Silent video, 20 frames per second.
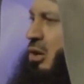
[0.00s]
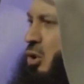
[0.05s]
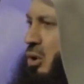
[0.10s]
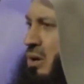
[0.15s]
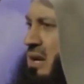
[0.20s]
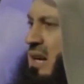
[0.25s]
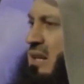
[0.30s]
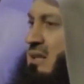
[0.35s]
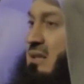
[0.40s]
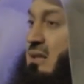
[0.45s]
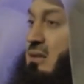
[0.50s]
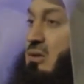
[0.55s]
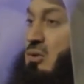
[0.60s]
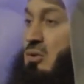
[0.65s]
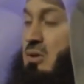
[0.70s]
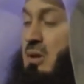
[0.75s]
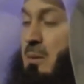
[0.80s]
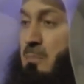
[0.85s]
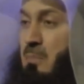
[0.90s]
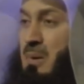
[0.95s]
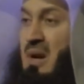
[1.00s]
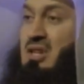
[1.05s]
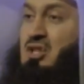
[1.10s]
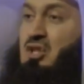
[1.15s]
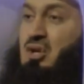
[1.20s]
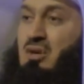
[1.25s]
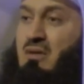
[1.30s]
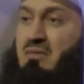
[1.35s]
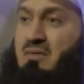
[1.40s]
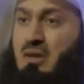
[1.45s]
connected to the
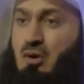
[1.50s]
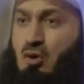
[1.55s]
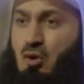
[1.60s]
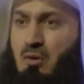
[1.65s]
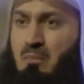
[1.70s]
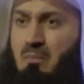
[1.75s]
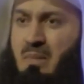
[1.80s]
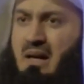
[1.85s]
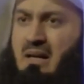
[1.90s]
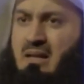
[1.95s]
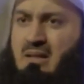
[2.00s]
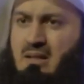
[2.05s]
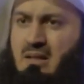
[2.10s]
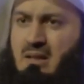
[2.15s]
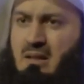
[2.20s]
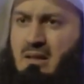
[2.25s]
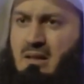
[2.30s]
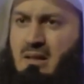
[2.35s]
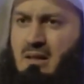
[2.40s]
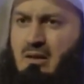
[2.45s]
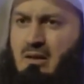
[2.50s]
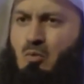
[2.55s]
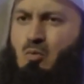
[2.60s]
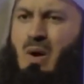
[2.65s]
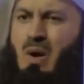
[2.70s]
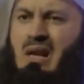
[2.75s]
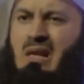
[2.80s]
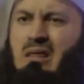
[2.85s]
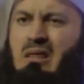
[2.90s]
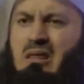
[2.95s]
pleasure of the Almighty, the
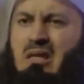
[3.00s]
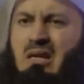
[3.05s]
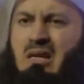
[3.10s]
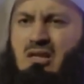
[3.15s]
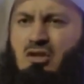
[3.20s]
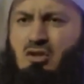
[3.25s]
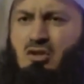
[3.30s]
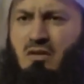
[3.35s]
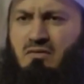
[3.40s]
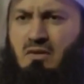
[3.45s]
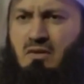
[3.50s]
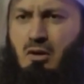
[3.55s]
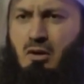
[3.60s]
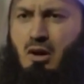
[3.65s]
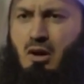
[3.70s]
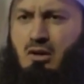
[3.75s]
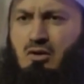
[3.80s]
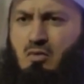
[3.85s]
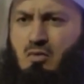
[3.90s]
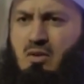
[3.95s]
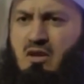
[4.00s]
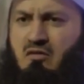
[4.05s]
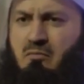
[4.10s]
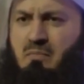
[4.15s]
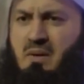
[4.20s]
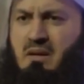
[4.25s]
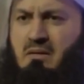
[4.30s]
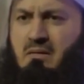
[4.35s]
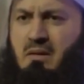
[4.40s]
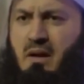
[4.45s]
wealthiest of the lot would
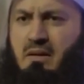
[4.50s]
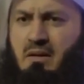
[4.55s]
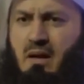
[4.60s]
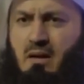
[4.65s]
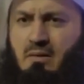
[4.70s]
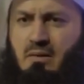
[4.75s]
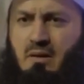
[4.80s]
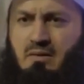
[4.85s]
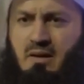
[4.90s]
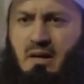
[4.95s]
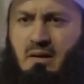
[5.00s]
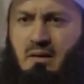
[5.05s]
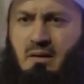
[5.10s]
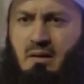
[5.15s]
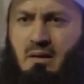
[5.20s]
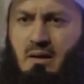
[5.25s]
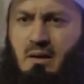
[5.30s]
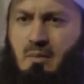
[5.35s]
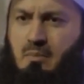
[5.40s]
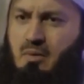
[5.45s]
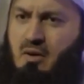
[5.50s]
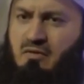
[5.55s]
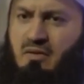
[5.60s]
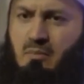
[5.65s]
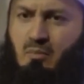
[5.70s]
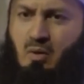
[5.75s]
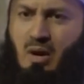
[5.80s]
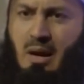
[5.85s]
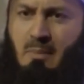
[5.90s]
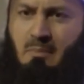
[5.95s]
have been none other than
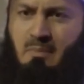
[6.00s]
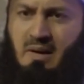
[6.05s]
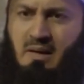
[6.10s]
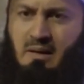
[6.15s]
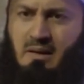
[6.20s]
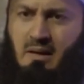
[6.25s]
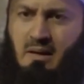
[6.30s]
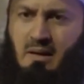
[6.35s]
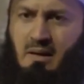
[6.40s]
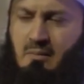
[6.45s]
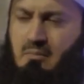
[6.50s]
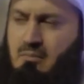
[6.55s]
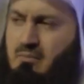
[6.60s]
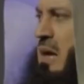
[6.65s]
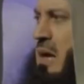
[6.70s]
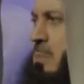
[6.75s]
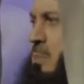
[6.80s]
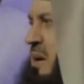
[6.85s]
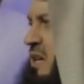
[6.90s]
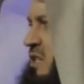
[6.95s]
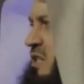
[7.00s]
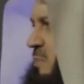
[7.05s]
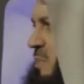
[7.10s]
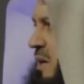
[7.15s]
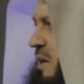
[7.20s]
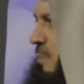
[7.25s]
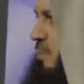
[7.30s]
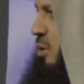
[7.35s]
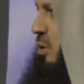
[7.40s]
Prophet Muhammad, may peace be